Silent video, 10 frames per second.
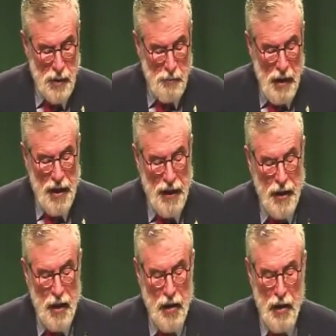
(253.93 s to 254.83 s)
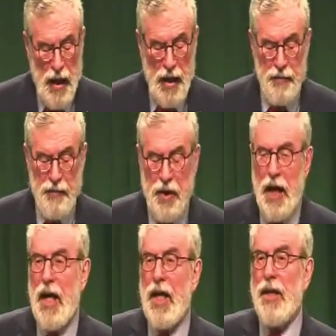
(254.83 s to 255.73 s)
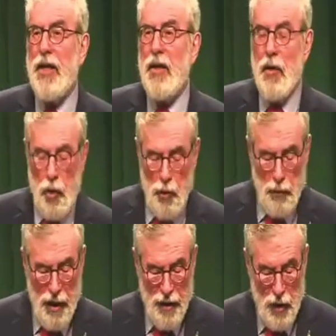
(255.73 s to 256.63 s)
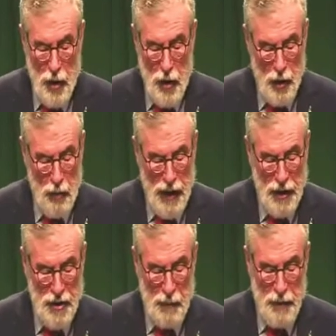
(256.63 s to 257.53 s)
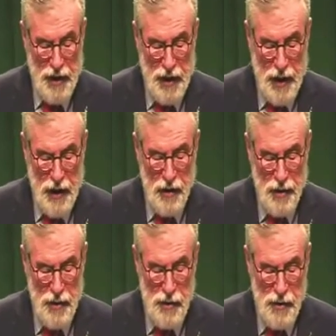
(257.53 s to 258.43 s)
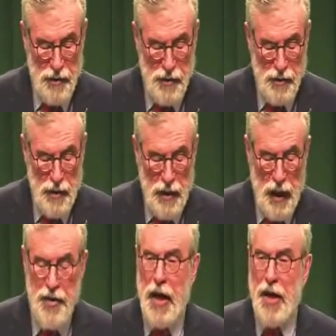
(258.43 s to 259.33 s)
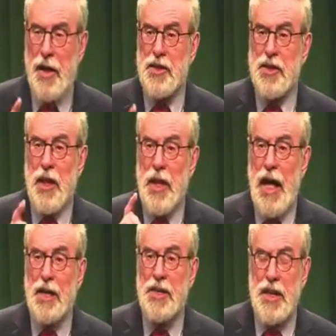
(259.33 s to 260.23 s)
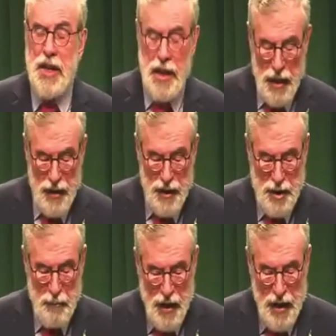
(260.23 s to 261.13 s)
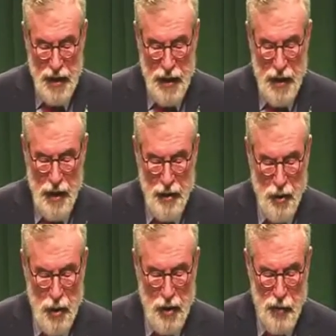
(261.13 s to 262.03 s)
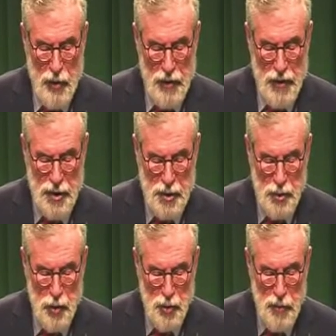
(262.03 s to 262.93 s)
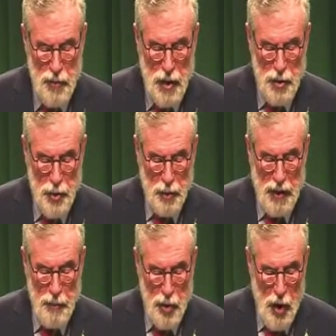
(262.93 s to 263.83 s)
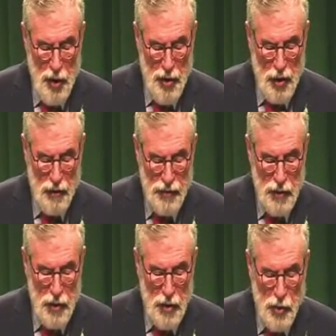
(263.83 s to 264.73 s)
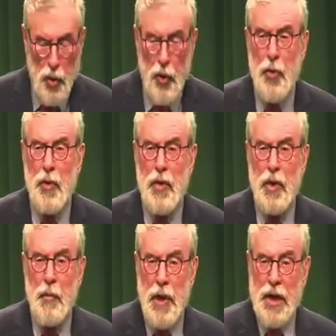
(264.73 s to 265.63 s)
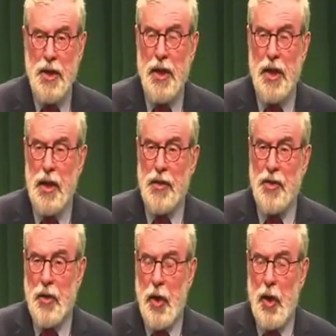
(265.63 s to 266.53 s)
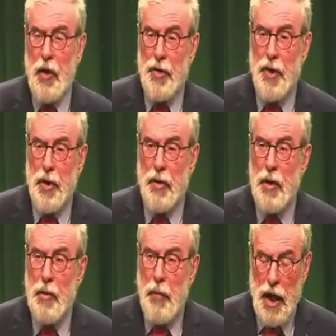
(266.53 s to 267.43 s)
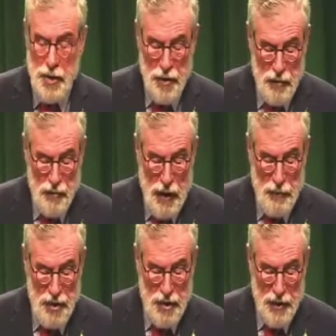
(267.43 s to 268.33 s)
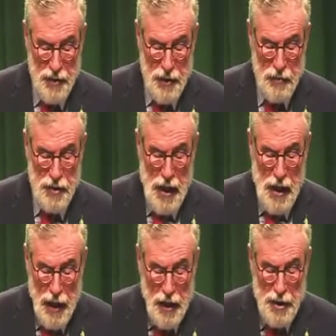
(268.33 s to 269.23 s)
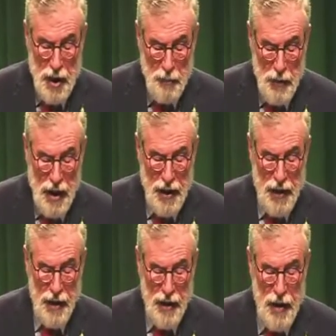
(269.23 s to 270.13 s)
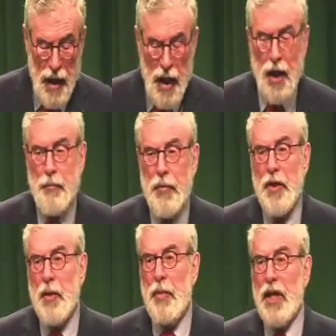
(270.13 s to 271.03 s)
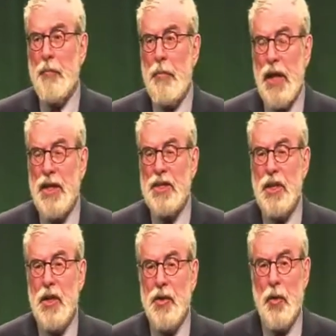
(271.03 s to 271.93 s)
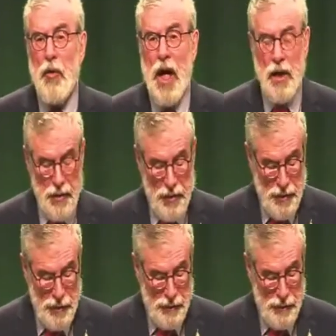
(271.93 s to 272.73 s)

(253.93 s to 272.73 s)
Many are alive today who might otherwise have been killed. And that is the legacy Irish America and all of you in this room should be proud of. You, President Clinton, all of your positive representatives, Irish America helped to bring peace to Ireland.